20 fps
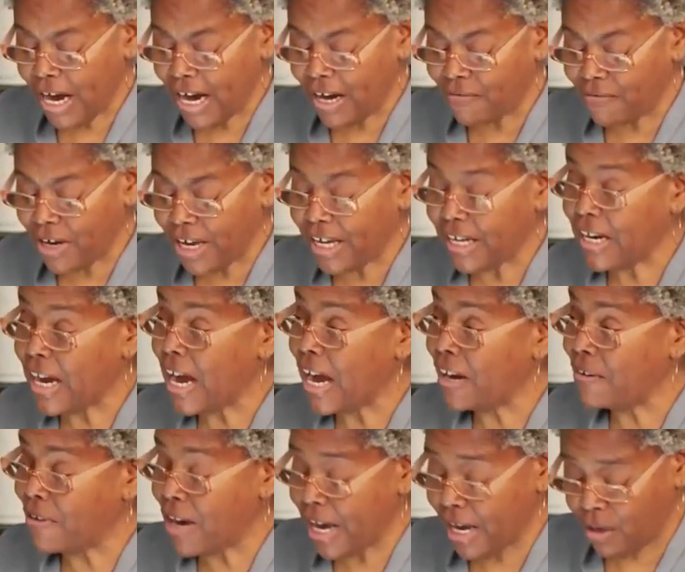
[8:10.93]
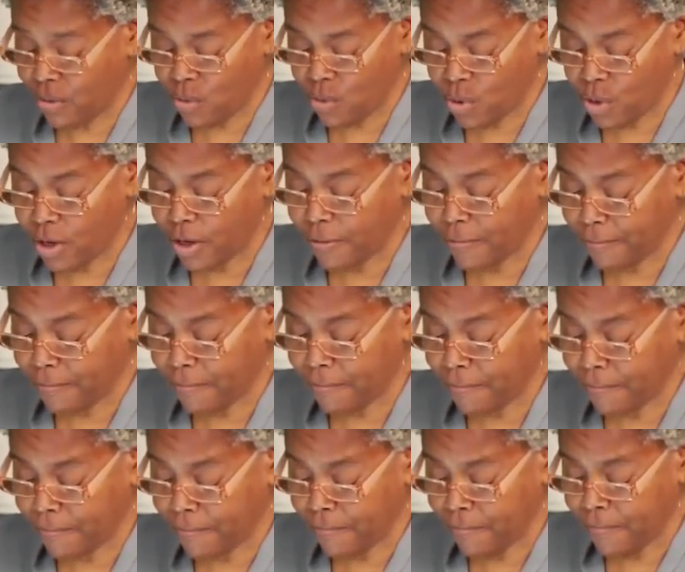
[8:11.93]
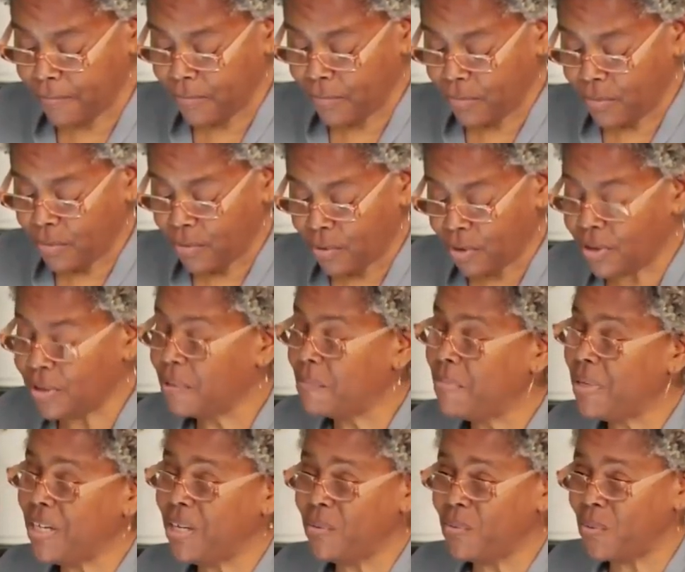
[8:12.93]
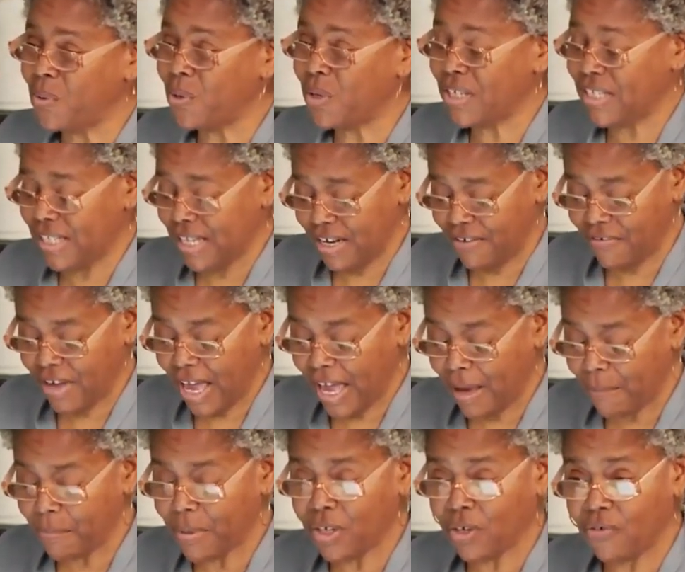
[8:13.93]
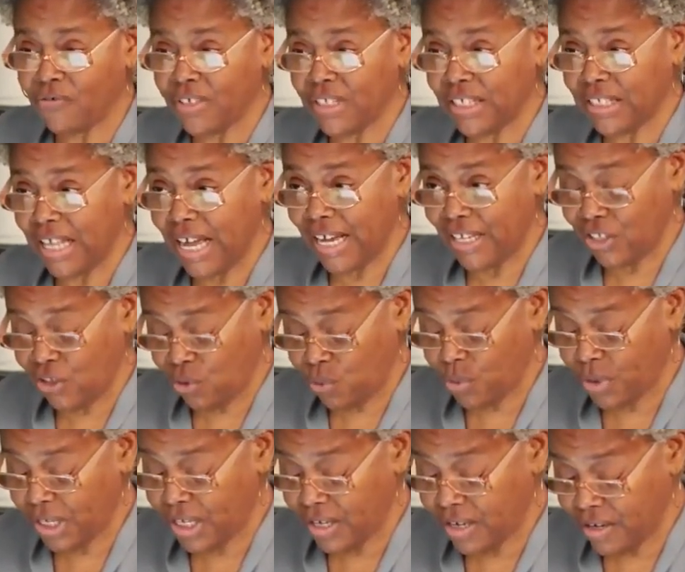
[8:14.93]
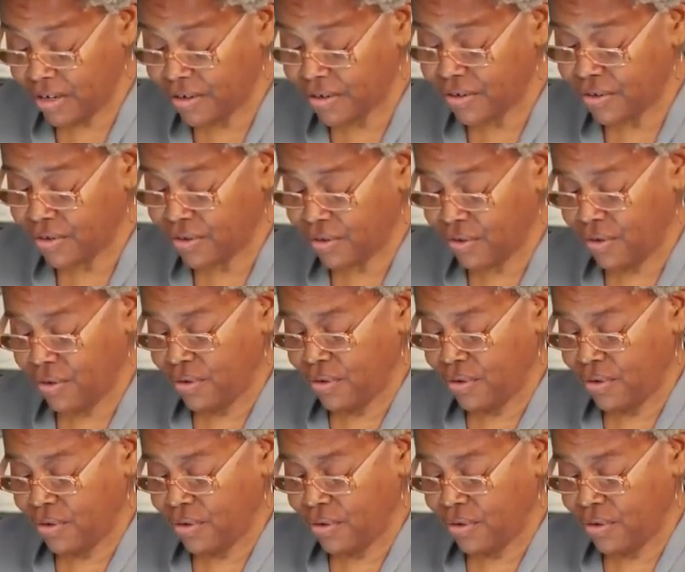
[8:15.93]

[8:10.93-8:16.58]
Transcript: the Iran-Iraq war, or the many wars that have happened over the last 20 years,